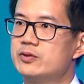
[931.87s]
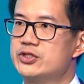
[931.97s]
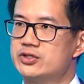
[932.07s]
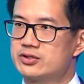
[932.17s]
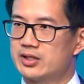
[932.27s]
which
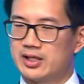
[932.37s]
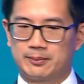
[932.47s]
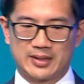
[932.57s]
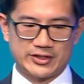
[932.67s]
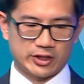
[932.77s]
is,
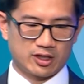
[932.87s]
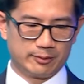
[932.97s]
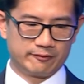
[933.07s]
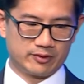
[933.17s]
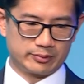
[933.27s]
um, has a
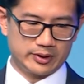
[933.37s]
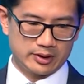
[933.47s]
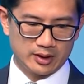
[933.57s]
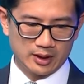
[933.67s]
carbon footprint.